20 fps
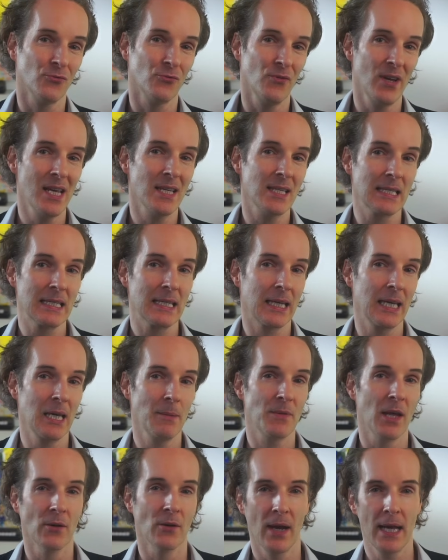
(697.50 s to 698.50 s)
reason to
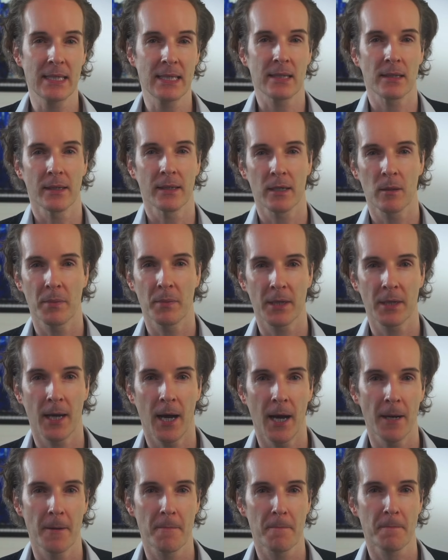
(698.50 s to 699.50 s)
keep their rates a little bit
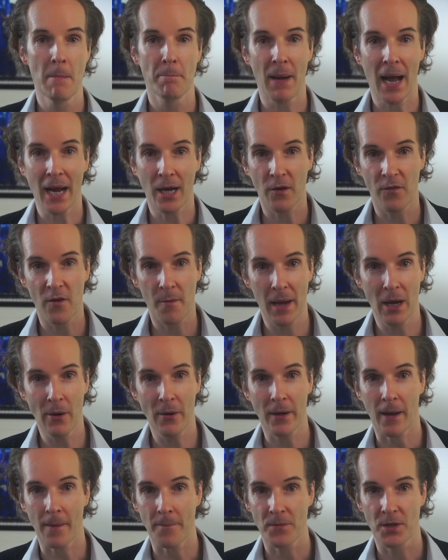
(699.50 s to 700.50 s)
higher. Bank of
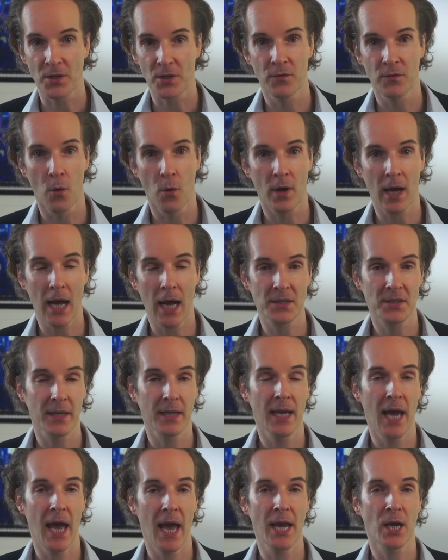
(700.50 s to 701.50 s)
America is
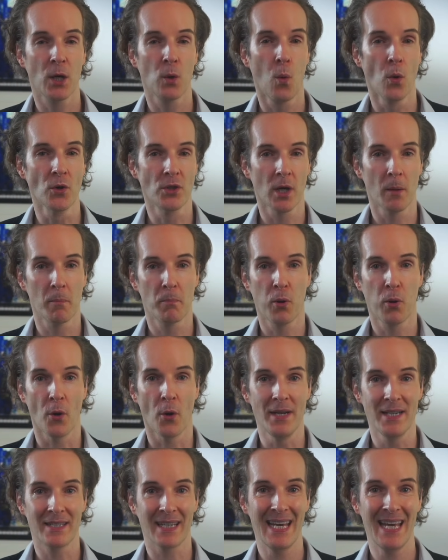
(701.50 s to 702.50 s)
forecasting a quarter
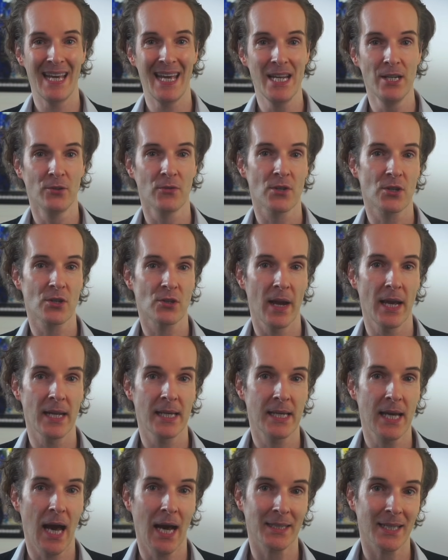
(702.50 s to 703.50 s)
point interest
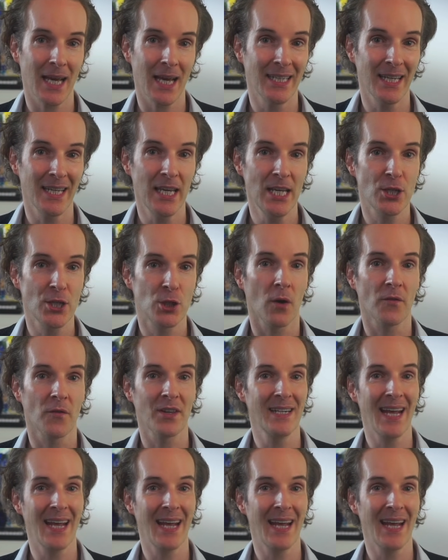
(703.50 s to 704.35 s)
rate cut at each of the